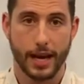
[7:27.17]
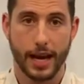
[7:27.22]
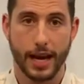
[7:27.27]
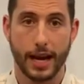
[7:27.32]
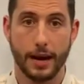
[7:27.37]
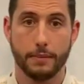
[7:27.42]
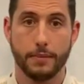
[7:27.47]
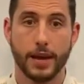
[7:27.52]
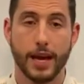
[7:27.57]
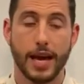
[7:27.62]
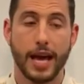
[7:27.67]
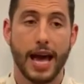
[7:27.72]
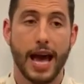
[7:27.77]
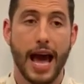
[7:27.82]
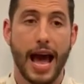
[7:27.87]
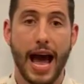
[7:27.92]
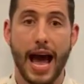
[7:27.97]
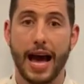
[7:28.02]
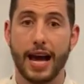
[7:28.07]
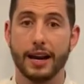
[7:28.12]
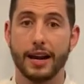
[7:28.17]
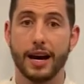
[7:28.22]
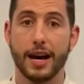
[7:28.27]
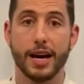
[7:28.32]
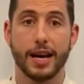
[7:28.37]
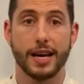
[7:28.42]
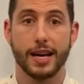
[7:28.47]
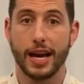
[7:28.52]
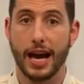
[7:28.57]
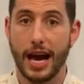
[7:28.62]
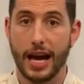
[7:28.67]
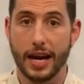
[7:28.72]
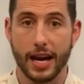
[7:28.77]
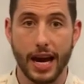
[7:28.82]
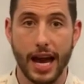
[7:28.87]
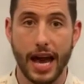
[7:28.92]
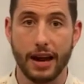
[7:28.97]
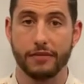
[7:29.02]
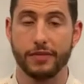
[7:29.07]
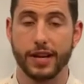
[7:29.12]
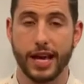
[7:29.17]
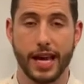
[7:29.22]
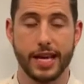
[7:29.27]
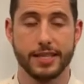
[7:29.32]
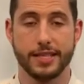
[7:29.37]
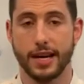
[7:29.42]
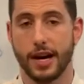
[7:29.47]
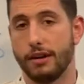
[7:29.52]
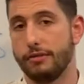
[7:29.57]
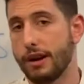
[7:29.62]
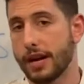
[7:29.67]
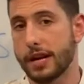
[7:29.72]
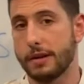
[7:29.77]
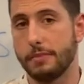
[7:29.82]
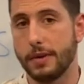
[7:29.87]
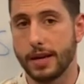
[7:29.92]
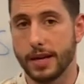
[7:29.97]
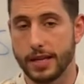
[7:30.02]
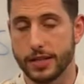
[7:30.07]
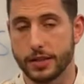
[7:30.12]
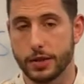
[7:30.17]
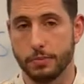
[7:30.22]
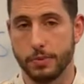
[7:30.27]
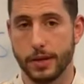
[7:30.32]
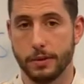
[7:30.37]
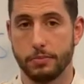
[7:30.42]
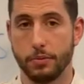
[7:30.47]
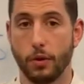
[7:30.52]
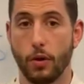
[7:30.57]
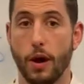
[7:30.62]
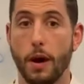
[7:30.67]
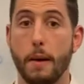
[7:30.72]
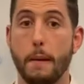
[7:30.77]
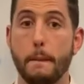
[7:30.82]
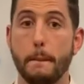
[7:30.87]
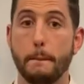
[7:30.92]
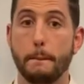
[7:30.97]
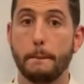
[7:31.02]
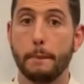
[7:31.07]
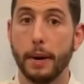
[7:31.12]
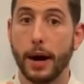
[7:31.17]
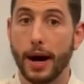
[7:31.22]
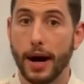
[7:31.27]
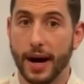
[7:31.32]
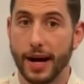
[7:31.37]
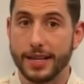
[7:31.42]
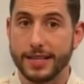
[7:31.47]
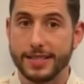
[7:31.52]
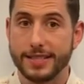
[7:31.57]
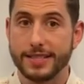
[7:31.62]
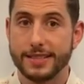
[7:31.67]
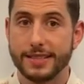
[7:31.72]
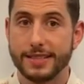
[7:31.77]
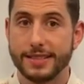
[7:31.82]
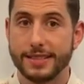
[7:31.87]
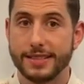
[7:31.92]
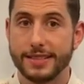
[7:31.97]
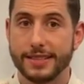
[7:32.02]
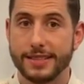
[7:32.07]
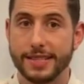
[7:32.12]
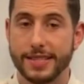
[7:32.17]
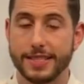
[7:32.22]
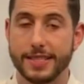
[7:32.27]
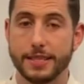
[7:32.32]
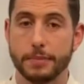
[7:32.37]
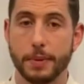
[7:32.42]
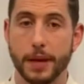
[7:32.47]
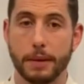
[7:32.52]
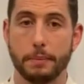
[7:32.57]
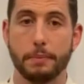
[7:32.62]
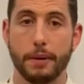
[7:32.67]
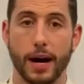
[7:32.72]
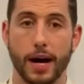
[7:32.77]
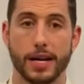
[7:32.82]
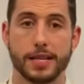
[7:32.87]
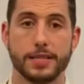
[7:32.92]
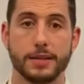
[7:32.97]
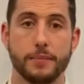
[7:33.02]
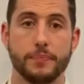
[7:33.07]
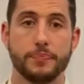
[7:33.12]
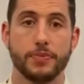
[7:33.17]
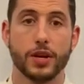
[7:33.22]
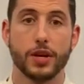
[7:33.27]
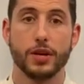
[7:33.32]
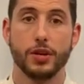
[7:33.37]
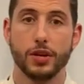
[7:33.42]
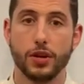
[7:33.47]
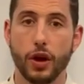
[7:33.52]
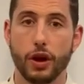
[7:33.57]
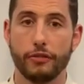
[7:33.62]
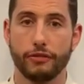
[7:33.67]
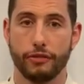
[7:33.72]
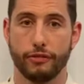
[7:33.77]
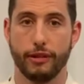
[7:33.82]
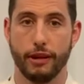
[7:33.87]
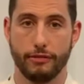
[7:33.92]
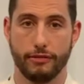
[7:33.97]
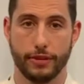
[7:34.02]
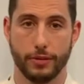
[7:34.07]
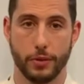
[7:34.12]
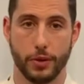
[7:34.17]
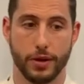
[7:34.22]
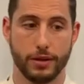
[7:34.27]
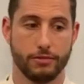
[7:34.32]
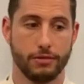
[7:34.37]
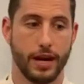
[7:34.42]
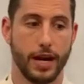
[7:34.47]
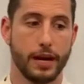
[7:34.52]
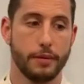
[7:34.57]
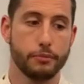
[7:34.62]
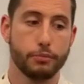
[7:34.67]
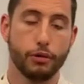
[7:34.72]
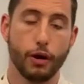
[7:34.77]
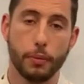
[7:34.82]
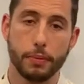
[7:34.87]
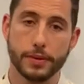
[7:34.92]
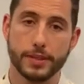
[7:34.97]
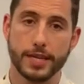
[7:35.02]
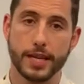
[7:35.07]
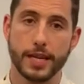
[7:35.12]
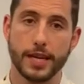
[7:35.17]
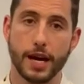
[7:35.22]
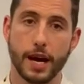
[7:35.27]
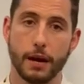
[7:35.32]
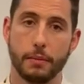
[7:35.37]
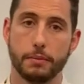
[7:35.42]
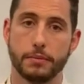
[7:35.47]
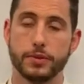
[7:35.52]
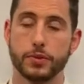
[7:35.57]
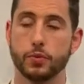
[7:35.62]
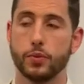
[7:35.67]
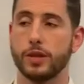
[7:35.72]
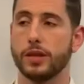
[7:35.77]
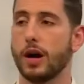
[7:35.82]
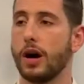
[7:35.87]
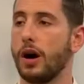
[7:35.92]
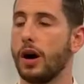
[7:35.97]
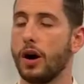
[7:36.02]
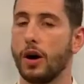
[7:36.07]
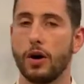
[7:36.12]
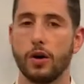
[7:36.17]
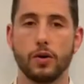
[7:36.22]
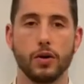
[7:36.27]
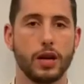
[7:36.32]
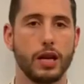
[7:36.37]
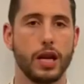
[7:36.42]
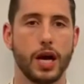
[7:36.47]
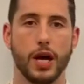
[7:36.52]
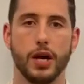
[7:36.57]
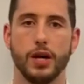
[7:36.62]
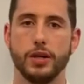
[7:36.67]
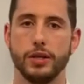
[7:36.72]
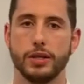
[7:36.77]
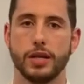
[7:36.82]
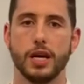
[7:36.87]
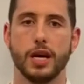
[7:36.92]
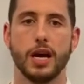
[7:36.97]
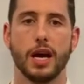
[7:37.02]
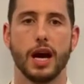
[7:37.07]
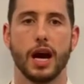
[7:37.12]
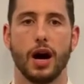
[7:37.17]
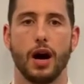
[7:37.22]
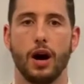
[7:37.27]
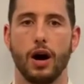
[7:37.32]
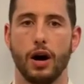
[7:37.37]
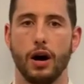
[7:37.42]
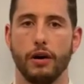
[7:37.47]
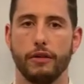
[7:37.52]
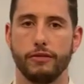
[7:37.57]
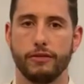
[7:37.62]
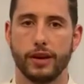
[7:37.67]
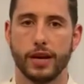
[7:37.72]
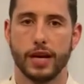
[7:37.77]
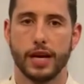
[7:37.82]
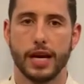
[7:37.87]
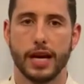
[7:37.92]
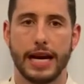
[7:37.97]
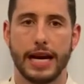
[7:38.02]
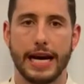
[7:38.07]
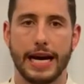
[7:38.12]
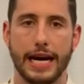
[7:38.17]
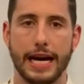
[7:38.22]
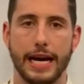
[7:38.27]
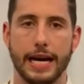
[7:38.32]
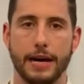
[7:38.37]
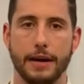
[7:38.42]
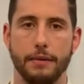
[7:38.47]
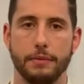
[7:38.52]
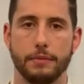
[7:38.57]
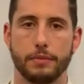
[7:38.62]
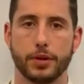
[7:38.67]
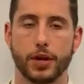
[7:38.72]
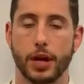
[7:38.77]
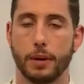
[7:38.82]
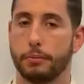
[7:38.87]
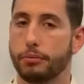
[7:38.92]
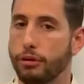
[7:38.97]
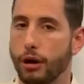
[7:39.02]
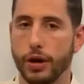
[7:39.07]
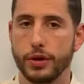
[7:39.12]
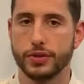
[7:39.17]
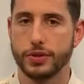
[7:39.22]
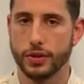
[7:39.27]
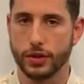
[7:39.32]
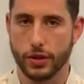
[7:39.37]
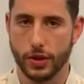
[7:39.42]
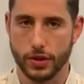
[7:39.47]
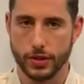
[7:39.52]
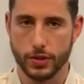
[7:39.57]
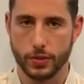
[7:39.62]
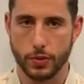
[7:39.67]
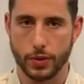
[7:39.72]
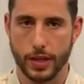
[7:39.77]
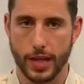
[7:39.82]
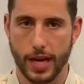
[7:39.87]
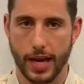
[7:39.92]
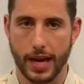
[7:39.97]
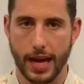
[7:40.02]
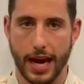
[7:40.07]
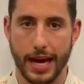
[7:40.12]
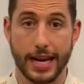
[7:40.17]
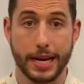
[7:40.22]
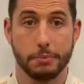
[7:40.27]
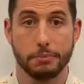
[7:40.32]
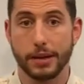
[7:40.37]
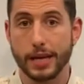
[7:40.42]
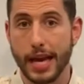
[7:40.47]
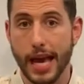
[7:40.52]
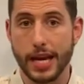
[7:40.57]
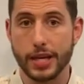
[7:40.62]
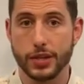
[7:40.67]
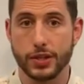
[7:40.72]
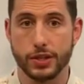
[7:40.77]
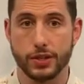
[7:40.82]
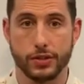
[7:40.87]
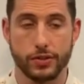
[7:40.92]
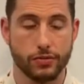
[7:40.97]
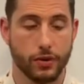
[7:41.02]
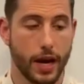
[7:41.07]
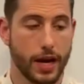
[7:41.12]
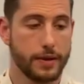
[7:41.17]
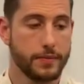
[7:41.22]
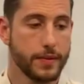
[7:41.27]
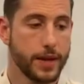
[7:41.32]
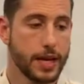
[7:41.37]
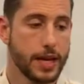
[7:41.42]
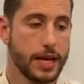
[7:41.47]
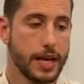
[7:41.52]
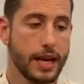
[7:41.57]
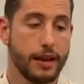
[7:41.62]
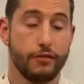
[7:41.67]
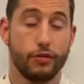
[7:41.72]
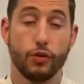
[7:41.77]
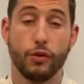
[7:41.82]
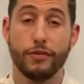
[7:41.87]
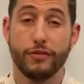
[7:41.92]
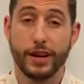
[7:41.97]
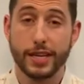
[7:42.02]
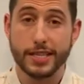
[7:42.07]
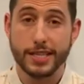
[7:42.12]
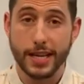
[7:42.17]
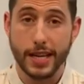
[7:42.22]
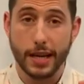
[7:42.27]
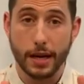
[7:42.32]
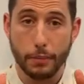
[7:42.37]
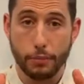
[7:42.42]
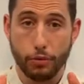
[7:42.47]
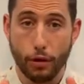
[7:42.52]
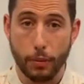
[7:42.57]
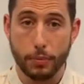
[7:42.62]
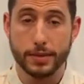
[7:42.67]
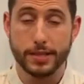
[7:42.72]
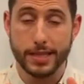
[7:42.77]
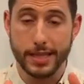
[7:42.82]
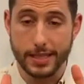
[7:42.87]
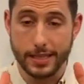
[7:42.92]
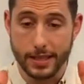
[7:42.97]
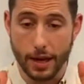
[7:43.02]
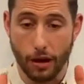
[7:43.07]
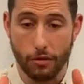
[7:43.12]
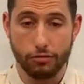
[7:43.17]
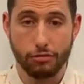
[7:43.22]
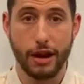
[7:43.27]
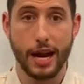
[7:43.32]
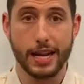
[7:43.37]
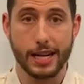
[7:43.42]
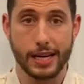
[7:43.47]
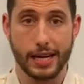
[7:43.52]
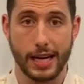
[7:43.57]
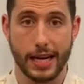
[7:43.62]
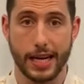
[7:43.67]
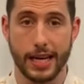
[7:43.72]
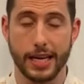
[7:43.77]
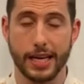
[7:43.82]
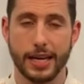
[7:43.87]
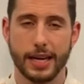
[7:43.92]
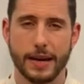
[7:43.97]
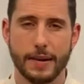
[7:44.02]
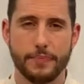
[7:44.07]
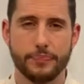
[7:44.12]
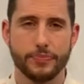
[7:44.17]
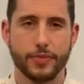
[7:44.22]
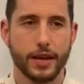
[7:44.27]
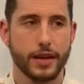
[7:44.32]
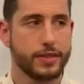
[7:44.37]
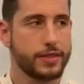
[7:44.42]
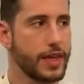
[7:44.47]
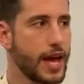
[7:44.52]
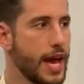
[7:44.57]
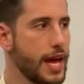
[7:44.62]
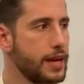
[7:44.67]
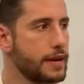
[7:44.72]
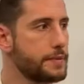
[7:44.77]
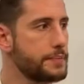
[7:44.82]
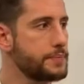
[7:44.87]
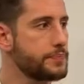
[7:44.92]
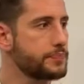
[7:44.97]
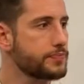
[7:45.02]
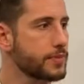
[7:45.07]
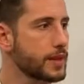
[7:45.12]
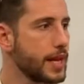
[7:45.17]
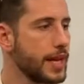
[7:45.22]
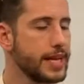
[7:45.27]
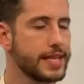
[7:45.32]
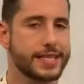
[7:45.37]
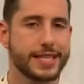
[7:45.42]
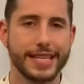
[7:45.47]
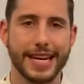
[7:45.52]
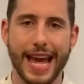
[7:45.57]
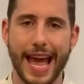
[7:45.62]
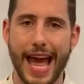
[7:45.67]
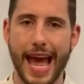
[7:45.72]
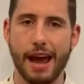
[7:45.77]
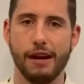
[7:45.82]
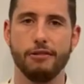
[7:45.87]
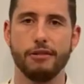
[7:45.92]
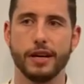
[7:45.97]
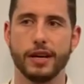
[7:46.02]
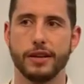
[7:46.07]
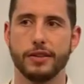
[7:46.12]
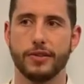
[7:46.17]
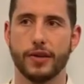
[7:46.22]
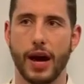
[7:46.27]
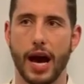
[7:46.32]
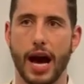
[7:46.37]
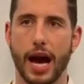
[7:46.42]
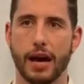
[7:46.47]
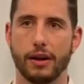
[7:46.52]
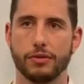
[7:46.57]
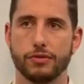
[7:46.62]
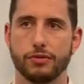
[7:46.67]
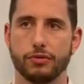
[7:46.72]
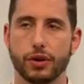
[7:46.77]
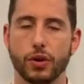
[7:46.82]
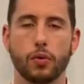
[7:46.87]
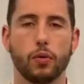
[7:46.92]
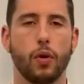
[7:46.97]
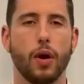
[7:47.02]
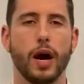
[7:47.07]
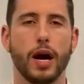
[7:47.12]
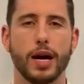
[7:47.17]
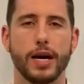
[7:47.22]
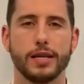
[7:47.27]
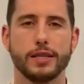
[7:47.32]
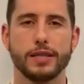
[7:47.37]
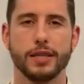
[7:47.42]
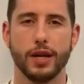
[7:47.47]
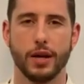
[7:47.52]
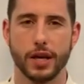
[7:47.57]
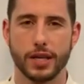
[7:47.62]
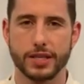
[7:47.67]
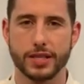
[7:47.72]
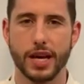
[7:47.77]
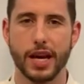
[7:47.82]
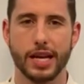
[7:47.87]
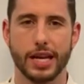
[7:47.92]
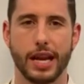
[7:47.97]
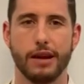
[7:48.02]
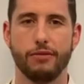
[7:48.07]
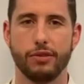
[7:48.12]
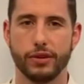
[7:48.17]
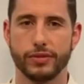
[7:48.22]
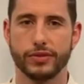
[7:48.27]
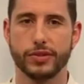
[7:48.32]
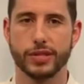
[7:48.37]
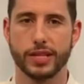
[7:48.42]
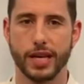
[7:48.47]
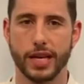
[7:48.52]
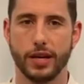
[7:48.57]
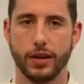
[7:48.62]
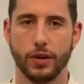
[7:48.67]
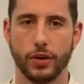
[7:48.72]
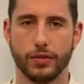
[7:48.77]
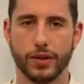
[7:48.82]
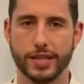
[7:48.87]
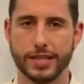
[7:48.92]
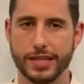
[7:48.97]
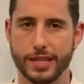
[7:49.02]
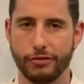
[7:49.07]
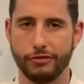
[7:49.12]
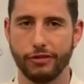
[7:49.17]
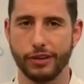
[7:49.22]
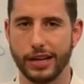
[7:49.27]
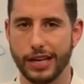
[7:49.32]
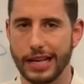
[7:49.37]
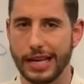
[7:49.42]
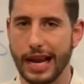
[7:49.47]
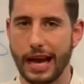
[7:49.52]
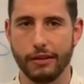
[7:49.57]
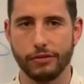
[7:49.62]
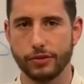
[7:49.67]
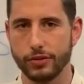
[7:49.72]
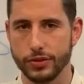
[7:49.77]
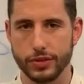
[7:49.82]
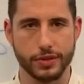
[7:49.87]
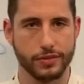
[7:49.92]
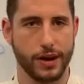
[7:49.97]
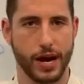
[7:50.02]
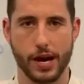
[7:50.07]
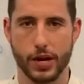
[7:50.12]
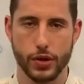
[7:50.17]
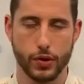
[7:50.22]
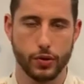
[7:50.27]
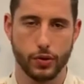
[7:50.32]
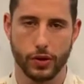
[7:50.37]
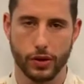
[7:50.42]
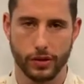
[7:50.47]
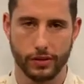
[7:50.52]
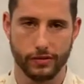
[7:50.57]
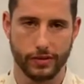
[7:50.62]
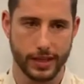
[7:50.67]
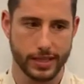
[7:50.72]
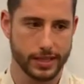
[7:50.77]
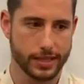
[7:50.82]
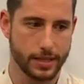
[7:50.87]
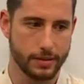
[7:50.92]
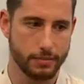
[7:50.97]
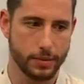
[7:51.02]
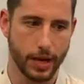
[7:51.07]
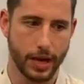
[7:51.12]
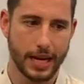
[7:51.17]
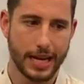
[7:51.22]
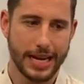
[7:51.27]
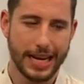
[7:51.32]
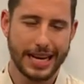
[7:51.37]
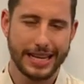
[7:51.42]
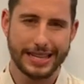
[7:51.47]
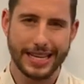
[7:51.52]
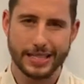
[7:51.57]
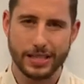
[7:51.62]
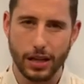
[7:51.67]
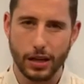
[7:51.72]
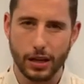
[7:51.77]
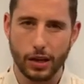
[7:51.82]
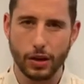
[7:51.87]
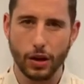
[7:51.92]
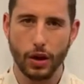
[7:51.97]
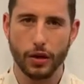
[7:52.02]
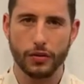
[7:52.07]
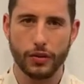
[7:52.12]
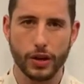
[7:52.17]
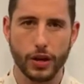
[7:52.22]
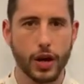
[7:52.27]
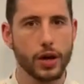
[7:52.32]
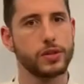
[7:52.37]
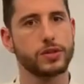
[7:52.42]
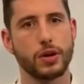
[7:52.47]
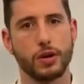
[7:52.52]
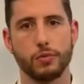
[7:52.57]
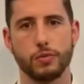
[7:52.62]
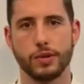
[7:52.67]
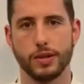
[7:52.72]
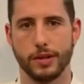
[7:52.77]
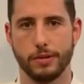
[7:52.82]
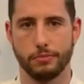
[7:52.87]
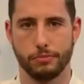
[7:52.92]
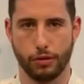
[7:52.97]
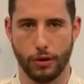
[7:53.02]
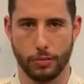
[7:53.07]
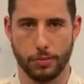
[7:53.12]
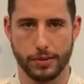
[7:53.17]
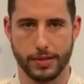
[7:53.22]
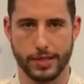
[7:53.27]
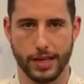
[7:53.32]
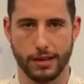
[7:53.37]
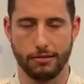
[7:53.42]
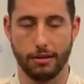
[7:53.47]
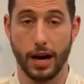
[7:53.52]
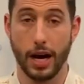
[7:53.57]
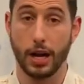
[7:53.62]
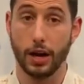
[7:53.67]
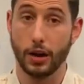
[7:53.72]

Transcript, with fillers: Um, and I and I advocate it. I recommend it to people. But this is a big but. Not for everyone, right? Property comes with a whole load of um, kind of pros and cons with it and implications, right? If you're investing in a property directly, then it's an area that requires you know a certain level of skill, and there's different levels of how you can invest in, but there's a lot that goes on within property, right?